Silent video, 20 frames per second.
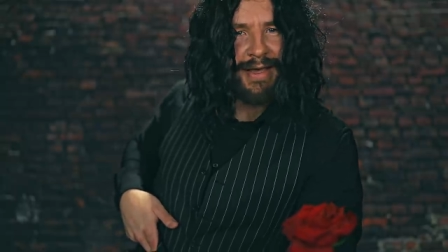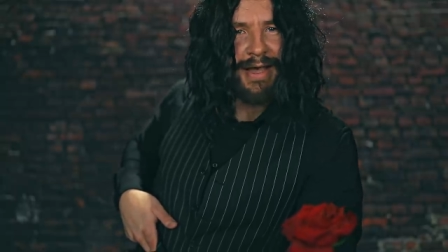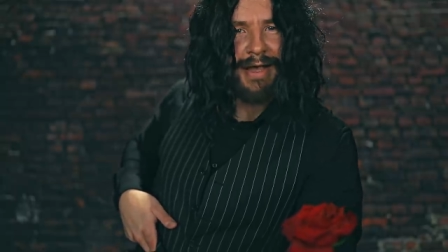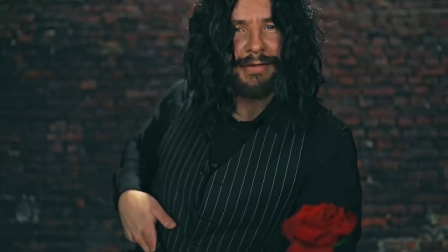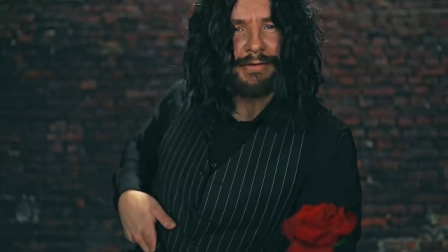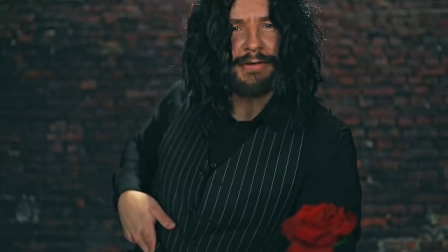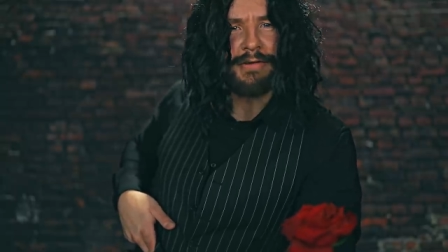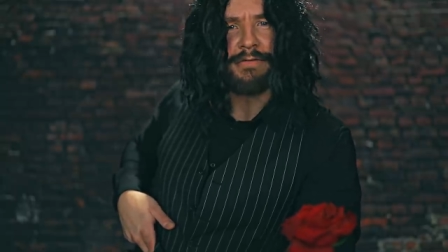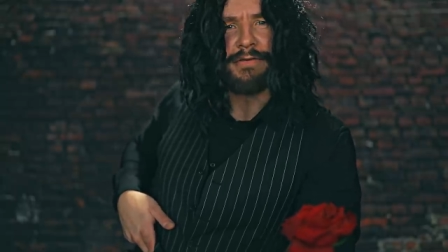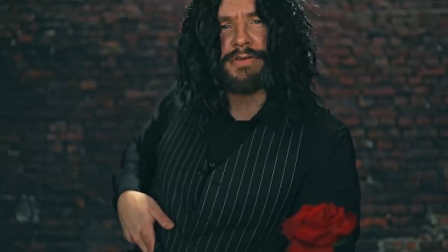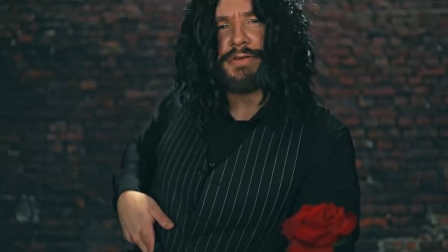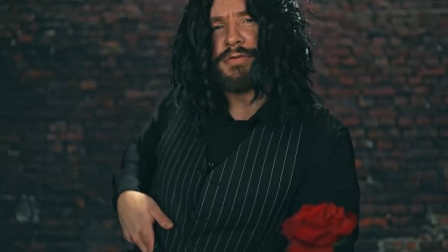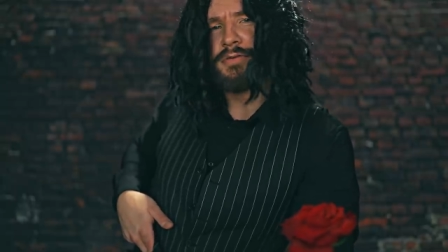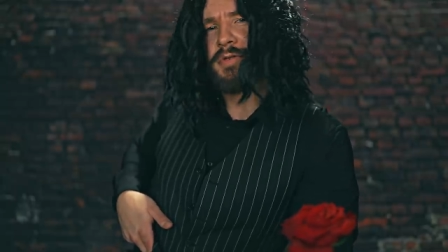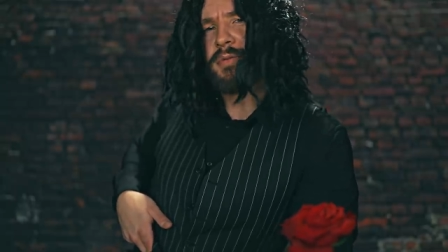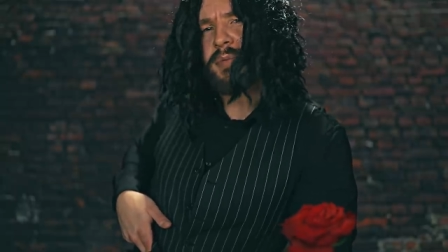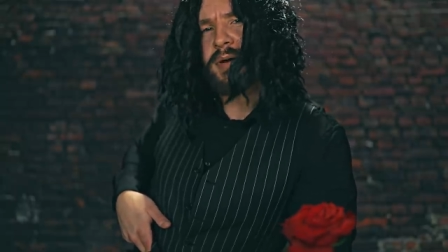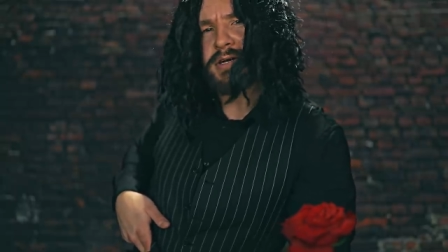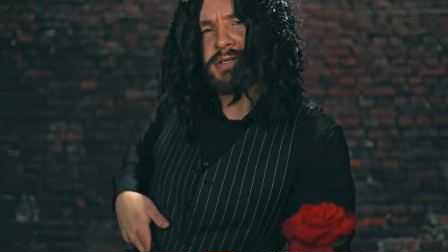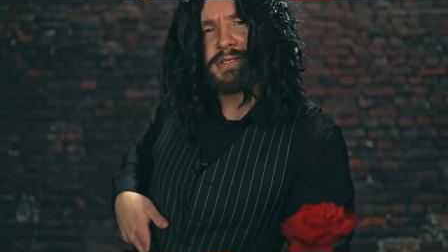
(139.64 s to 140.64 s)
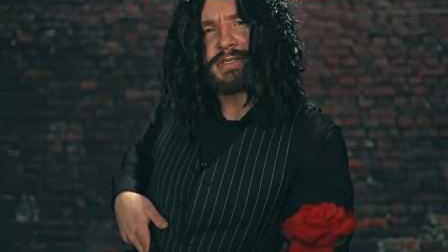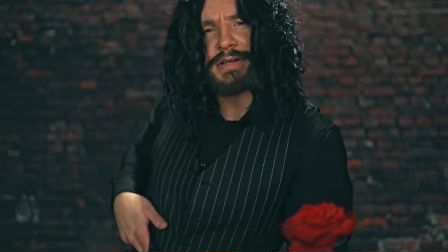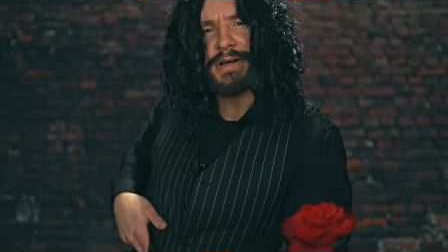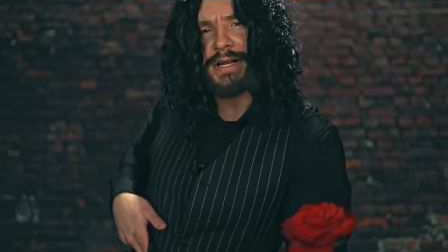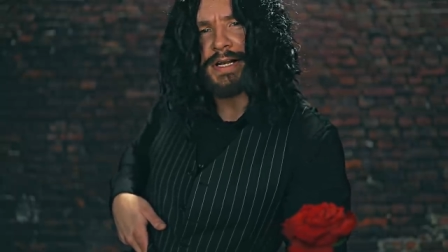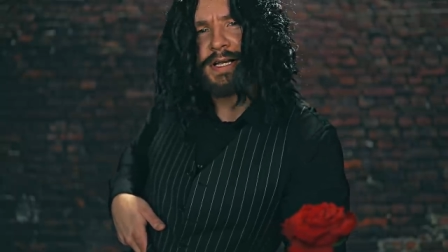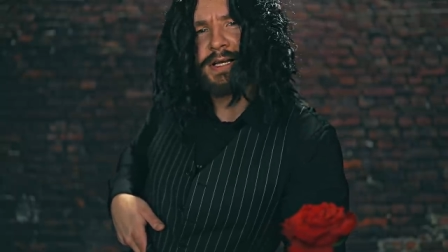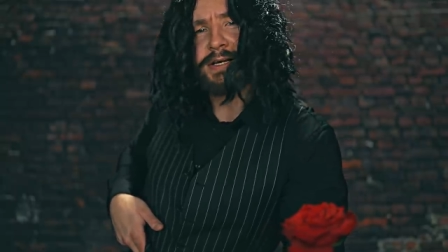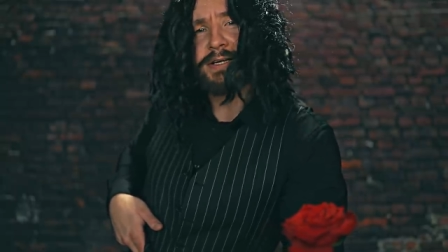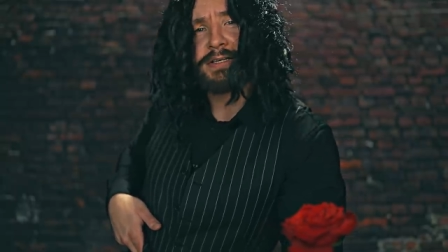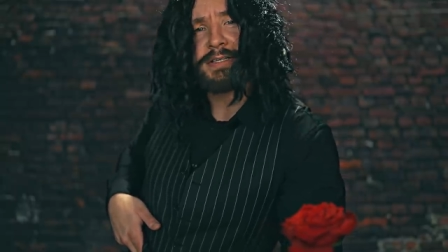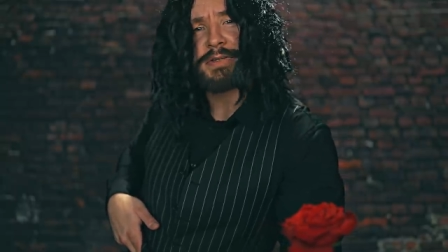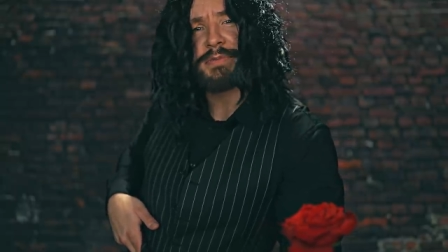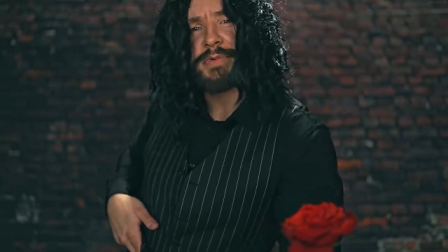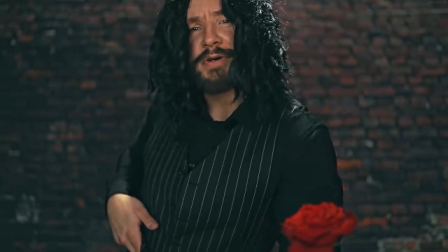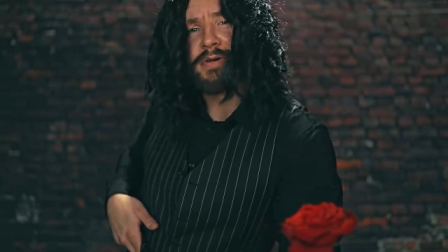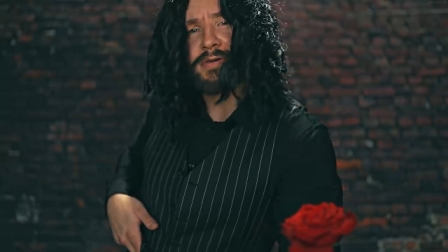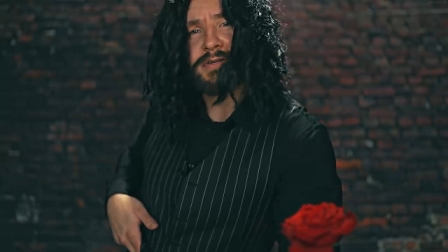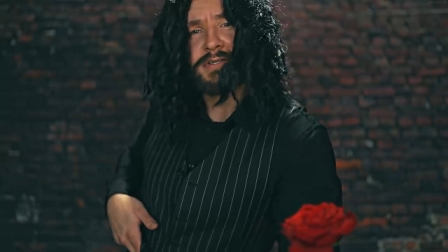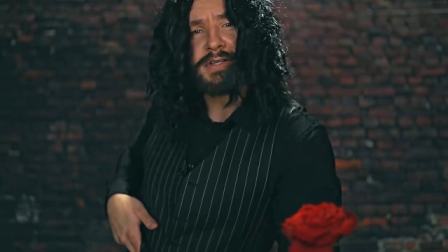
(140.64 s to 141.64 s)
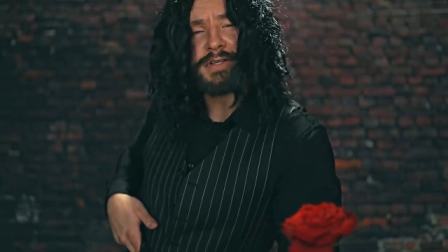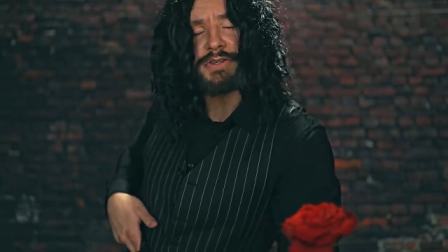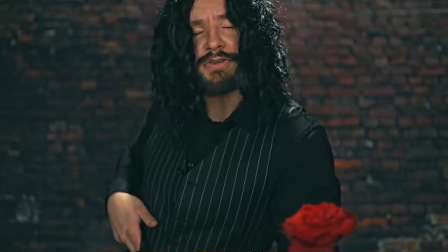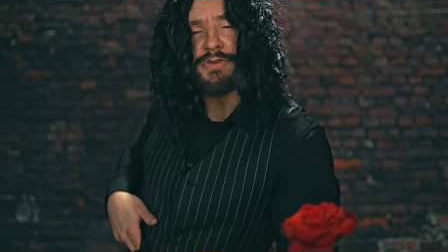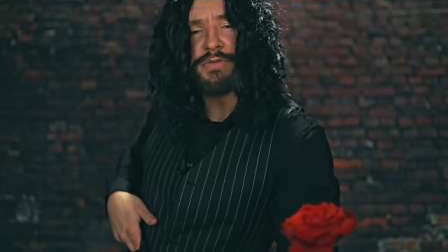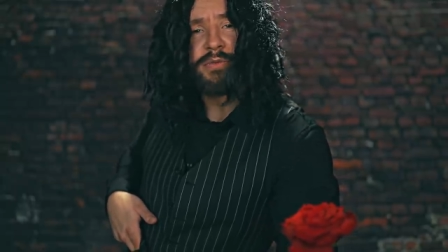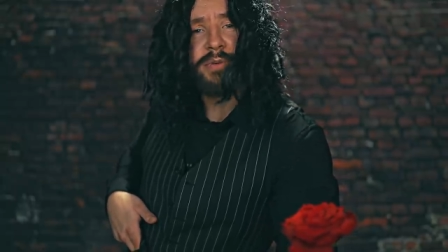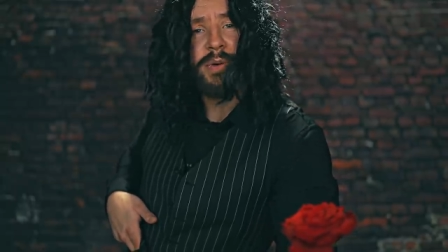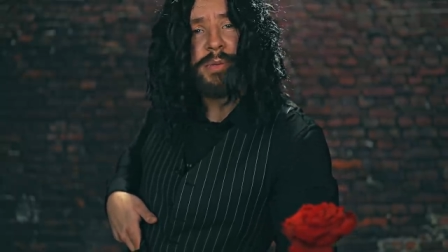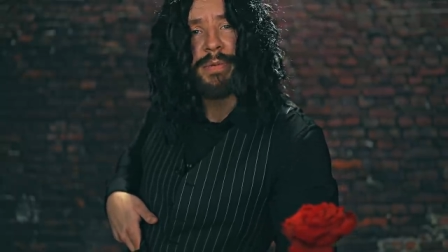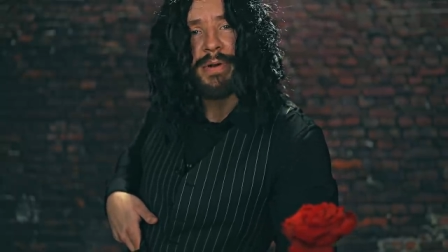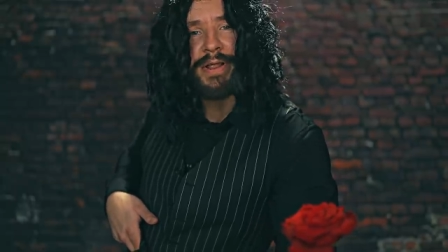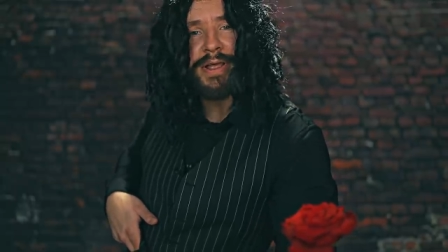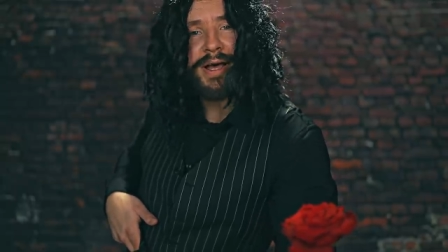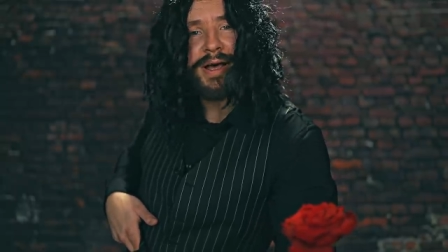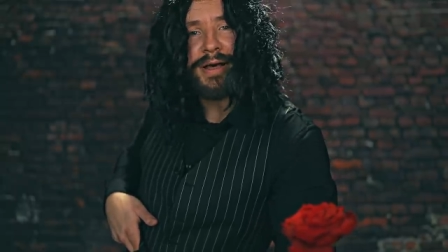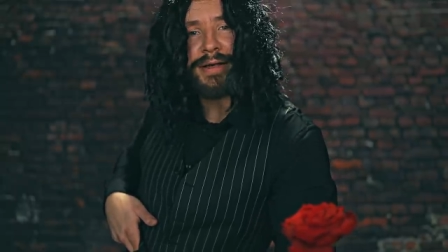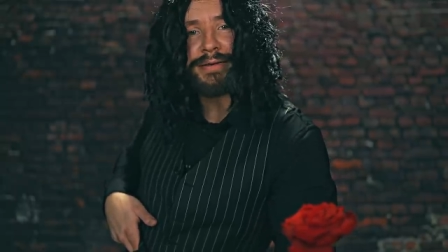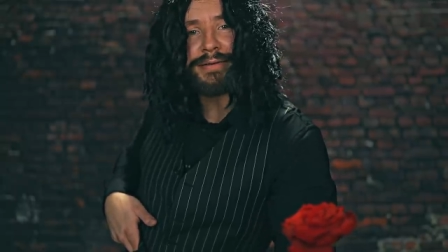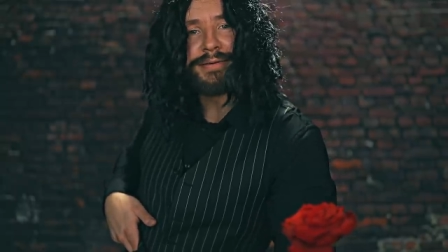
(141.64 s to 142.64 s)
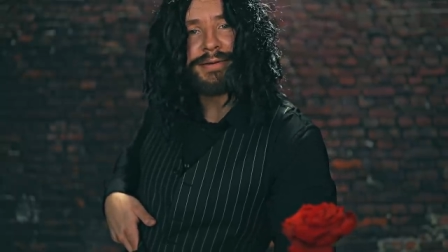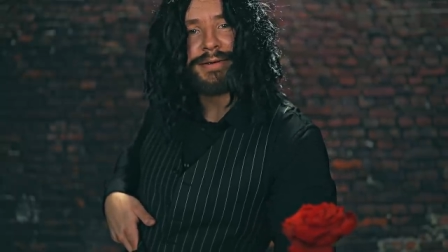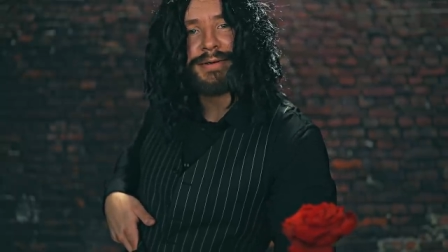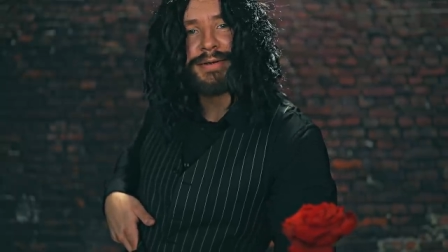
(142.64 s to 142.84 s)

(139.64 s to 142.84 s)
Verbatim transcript: and giving you the best dining experience that you've probably had